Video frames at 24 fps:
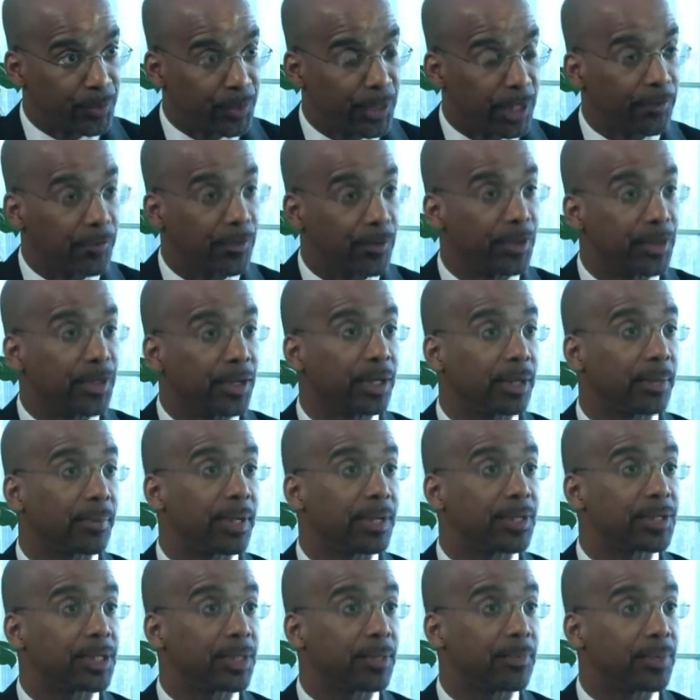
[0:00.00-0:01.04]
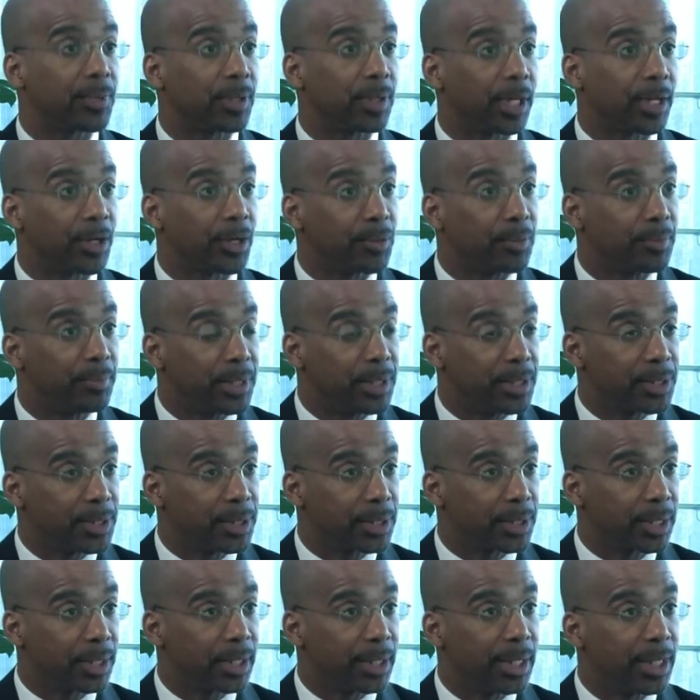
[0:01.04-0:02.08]
If you think about something like
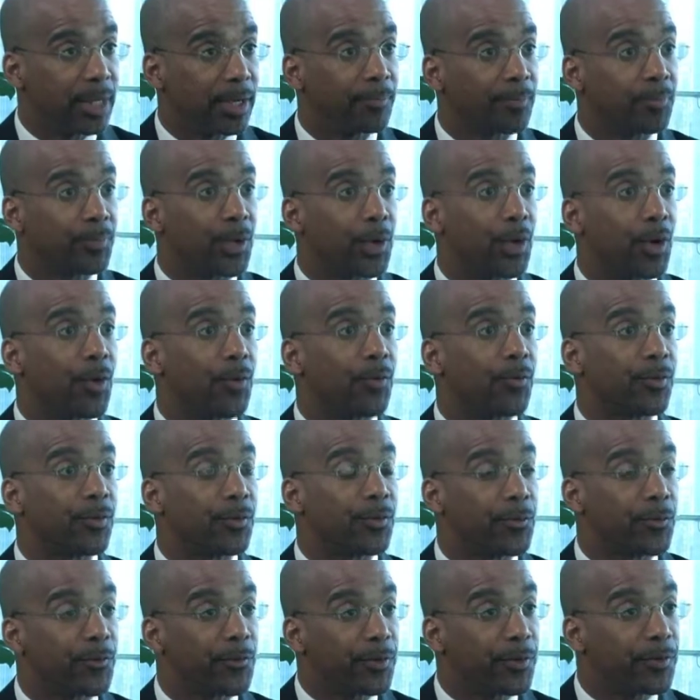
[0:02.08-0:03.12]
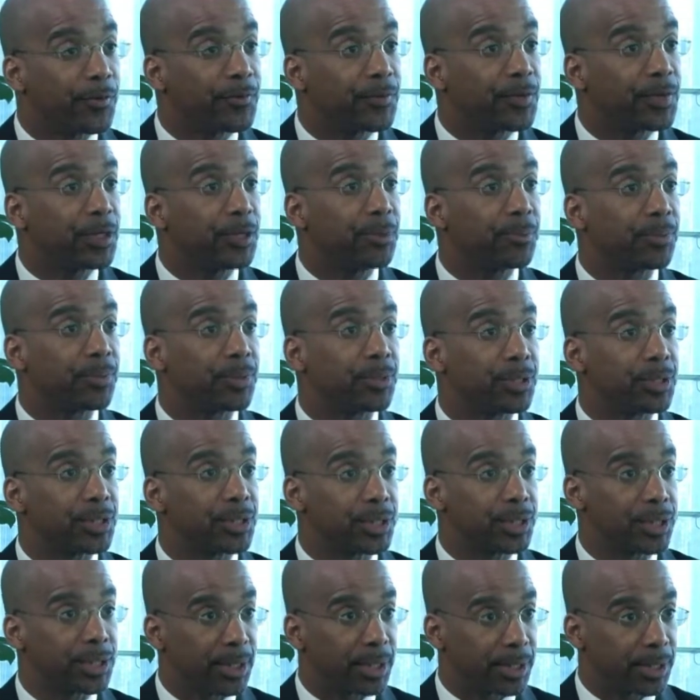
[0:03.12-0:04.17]
obesity, over
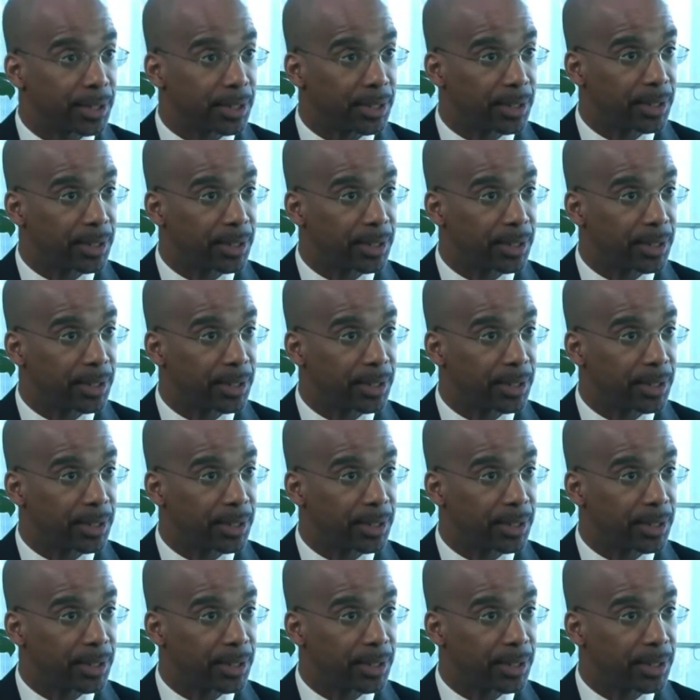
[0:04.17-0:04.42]
50%